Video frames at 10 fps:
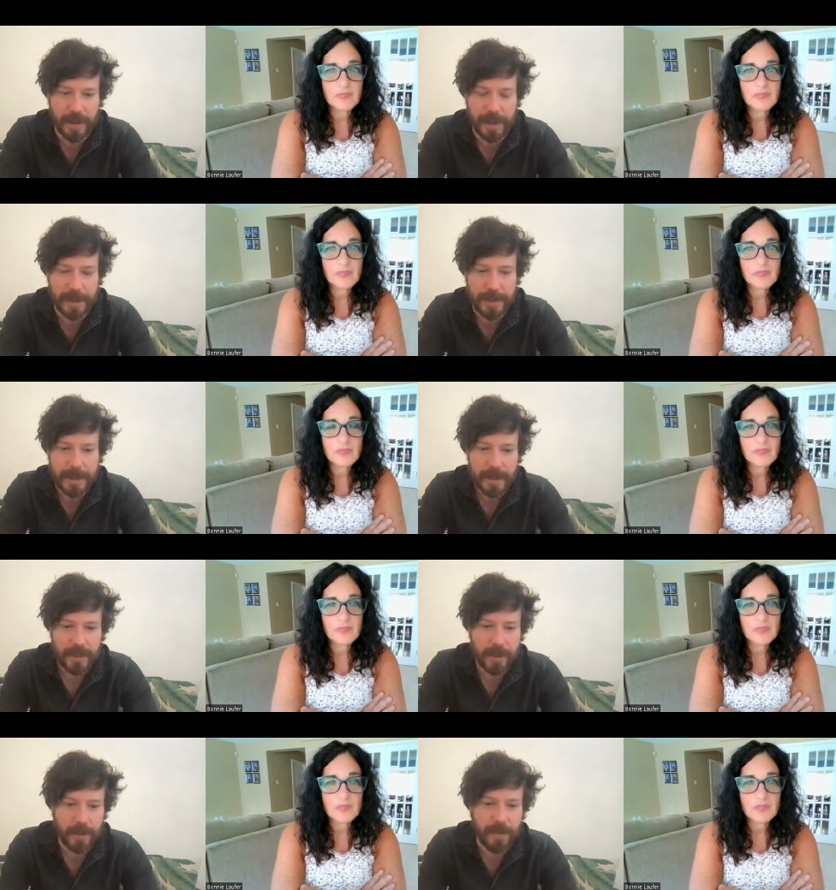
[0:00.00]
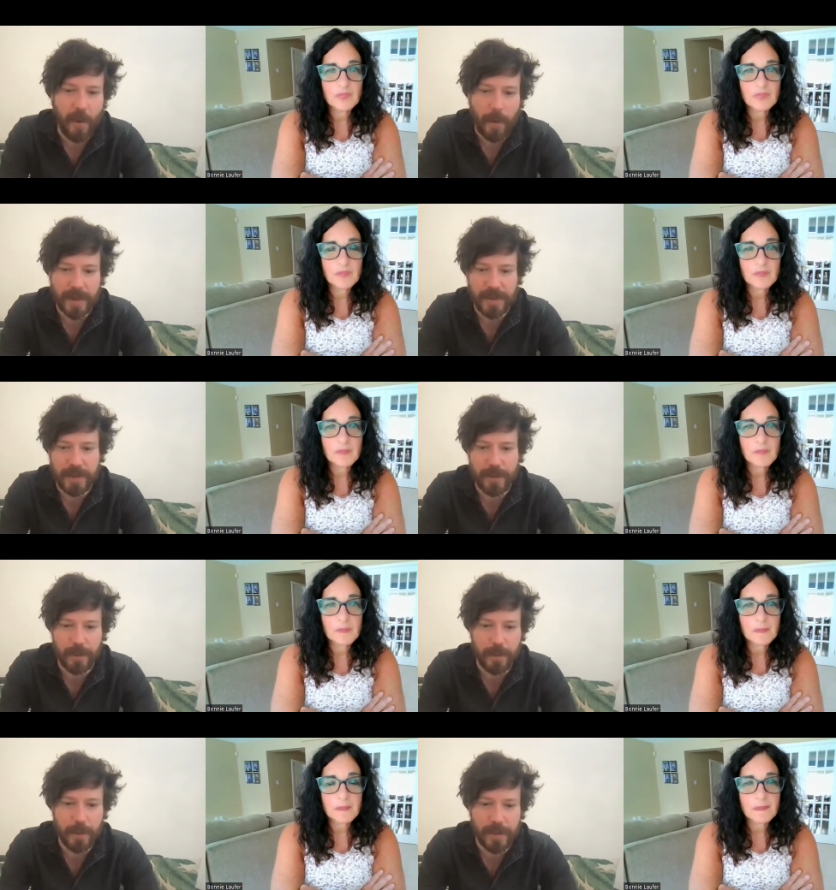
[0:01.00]
Speaker 1: Uh, turn the focus
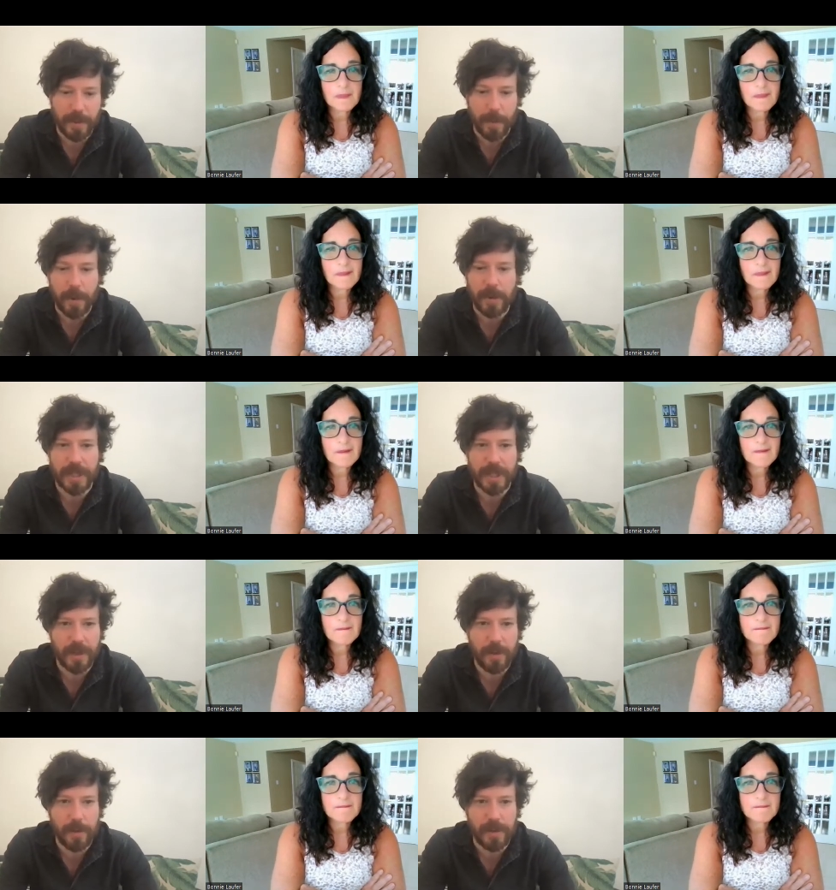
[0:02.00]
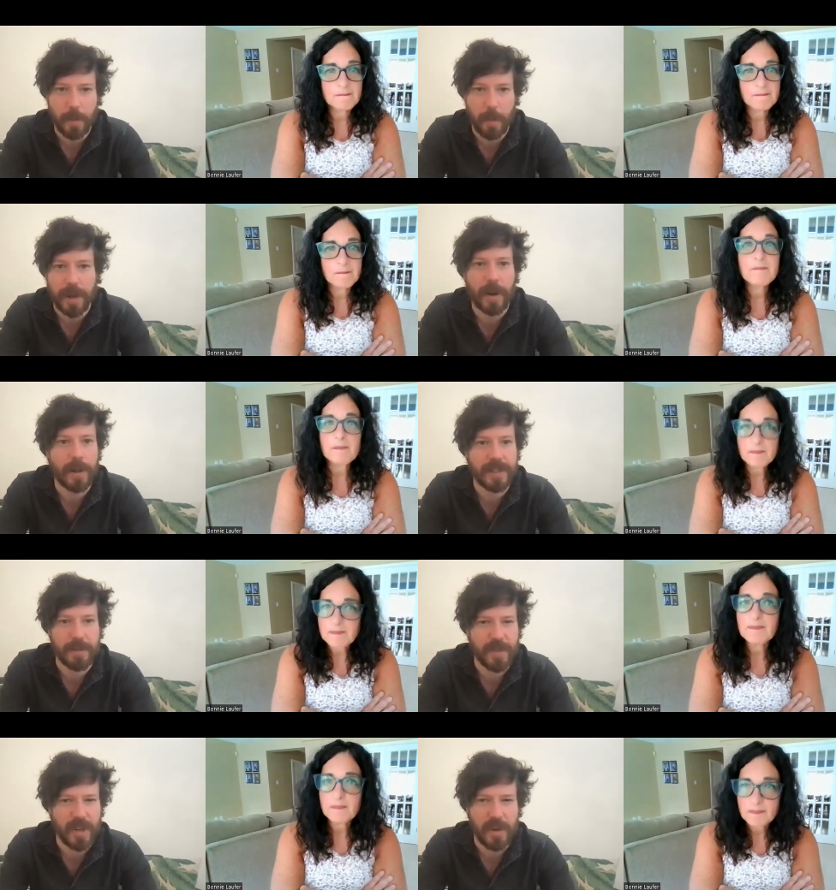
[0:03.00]
to who's emerging and who's working on
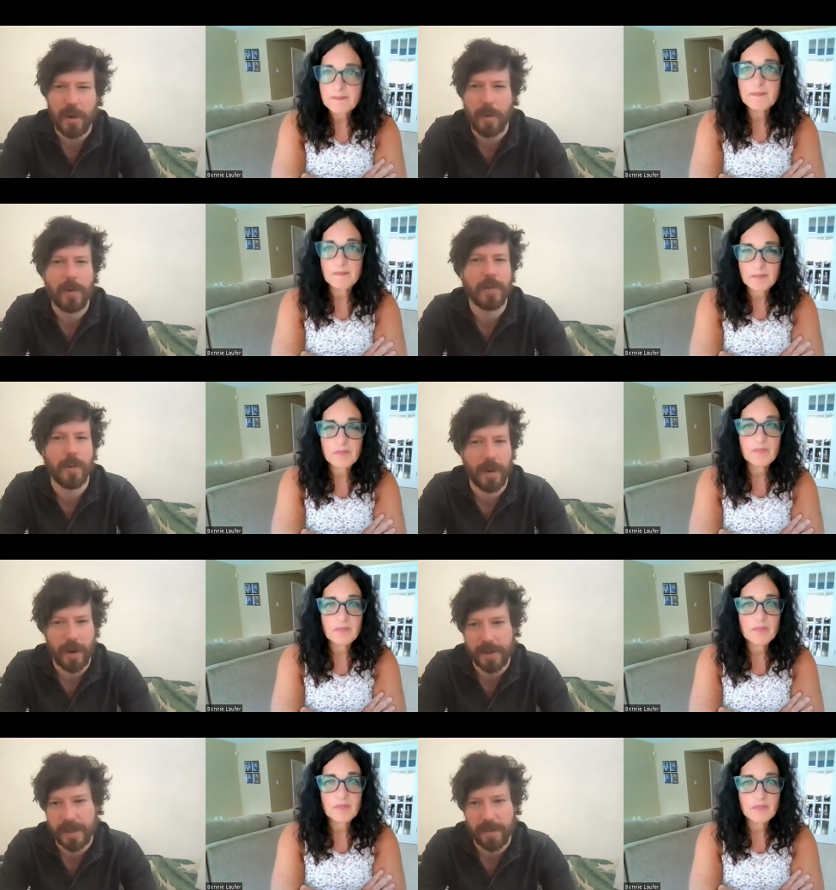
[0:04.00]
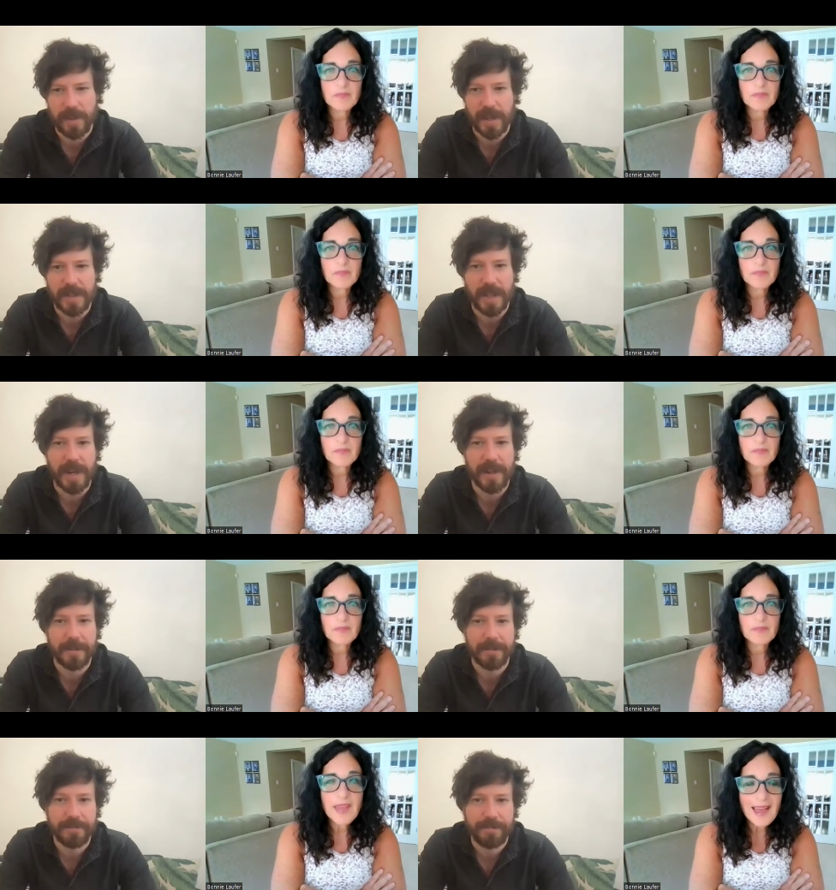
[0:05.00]
something new who's working on something exciting
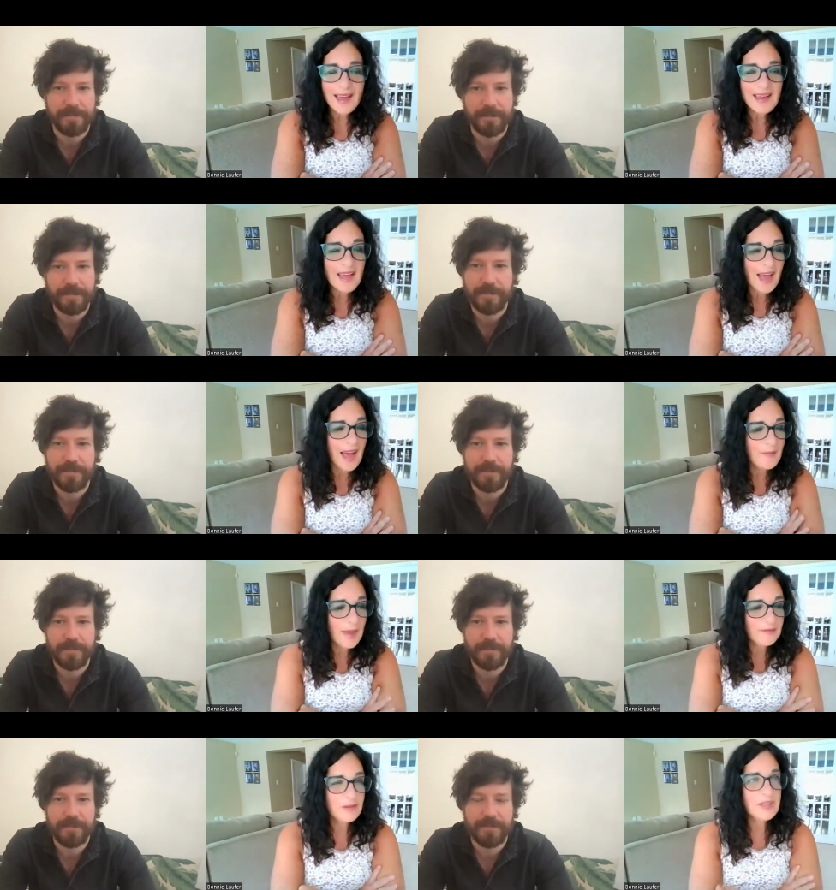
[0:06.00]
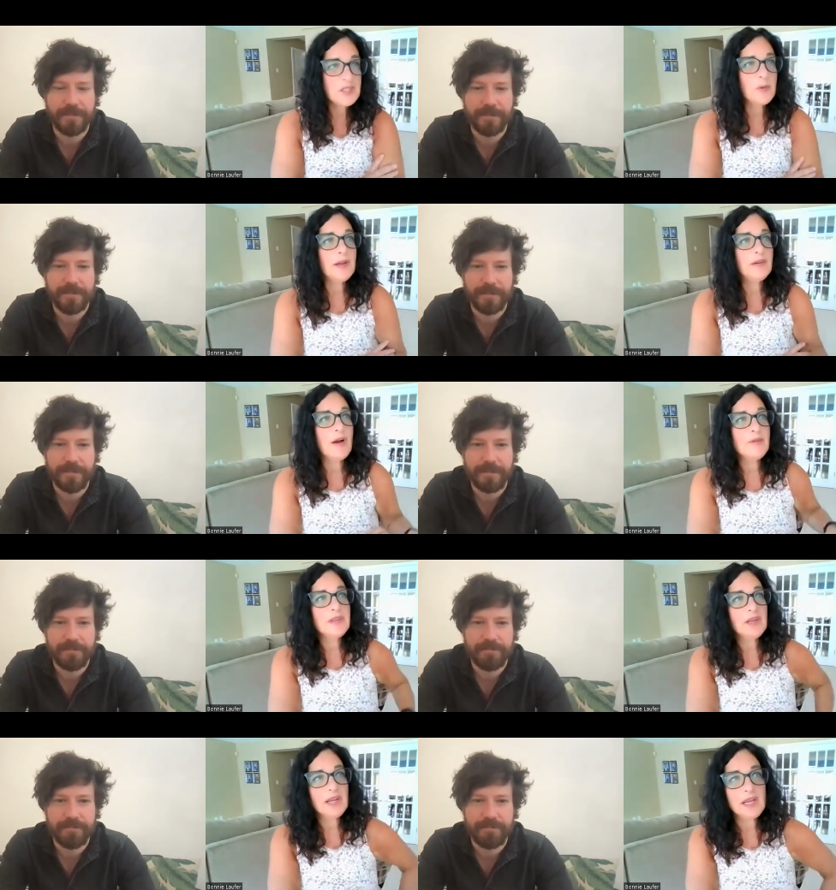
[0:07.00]
Speaker 2: yeah, um, and for this one, Gone
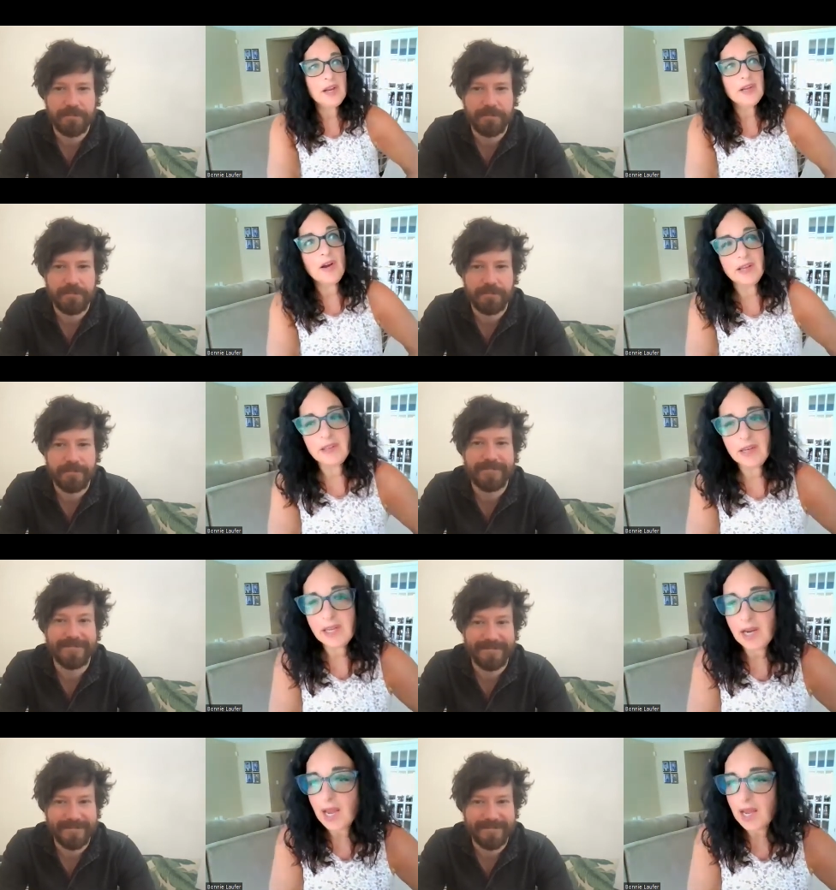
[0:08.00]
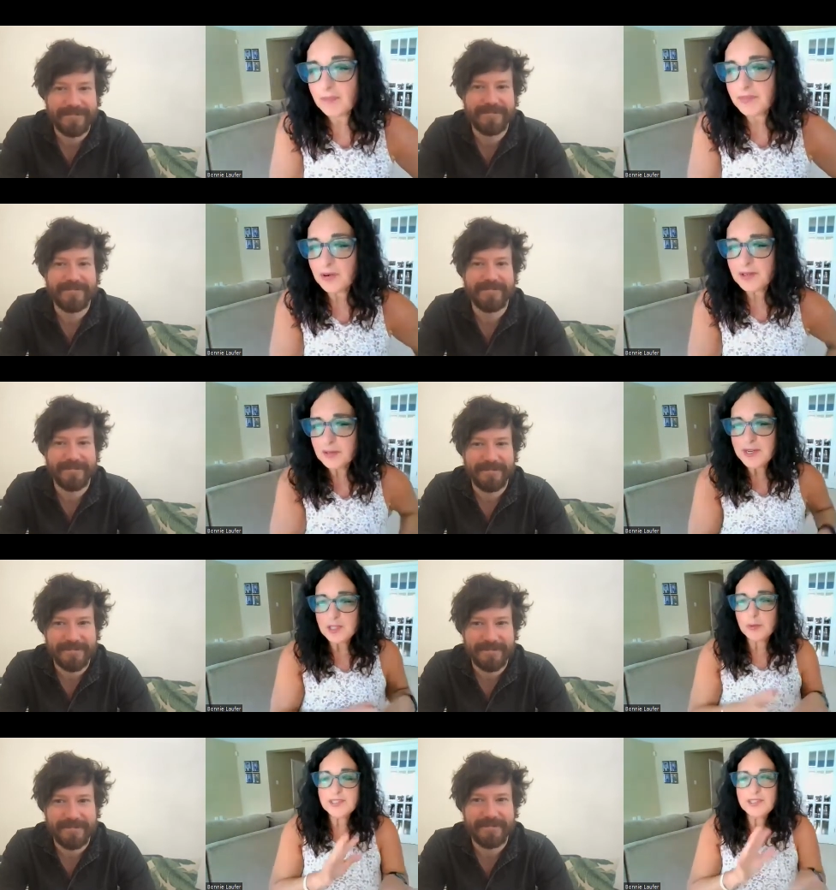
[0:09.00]
with the Night, Gone in the Night, um, you know, so
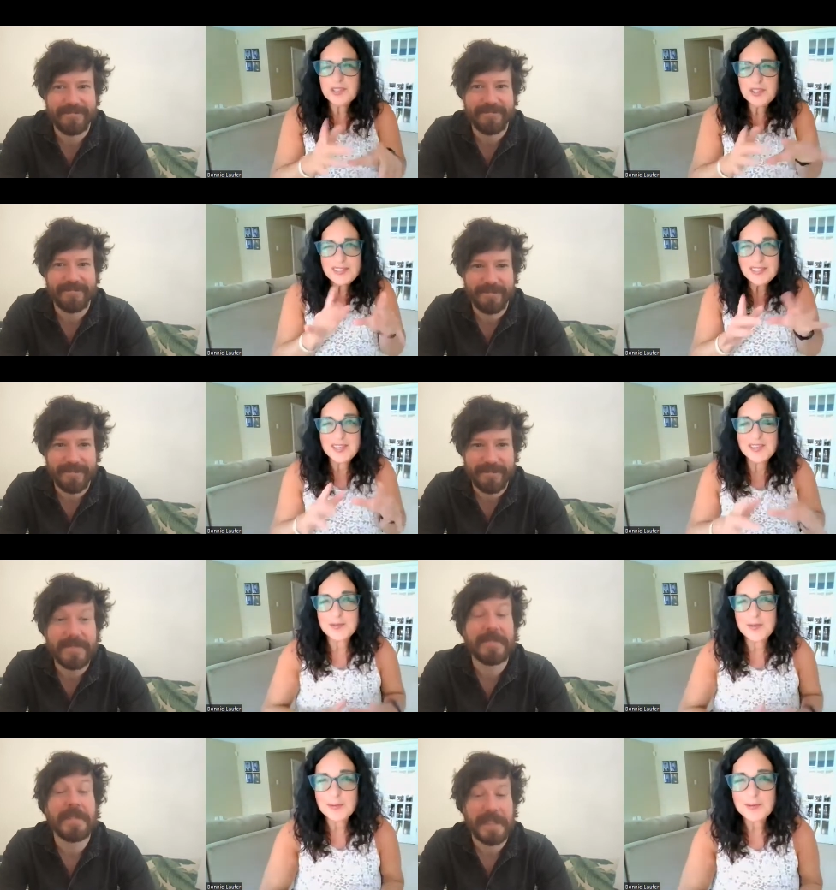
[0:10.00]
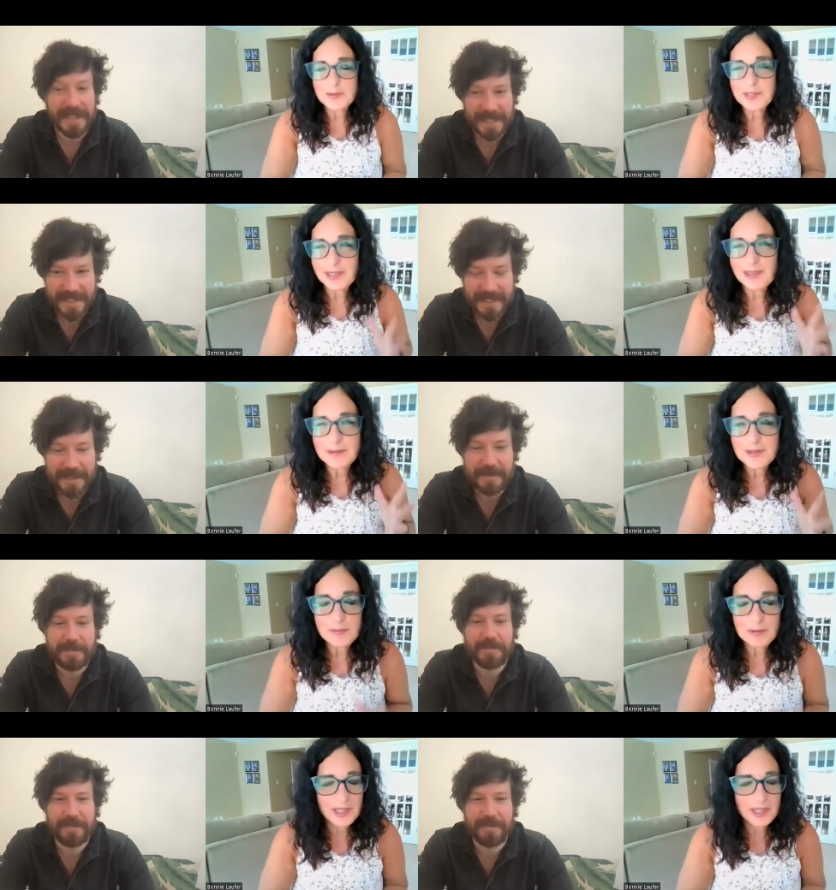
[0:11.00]
many twists and turns. Is it was really, it was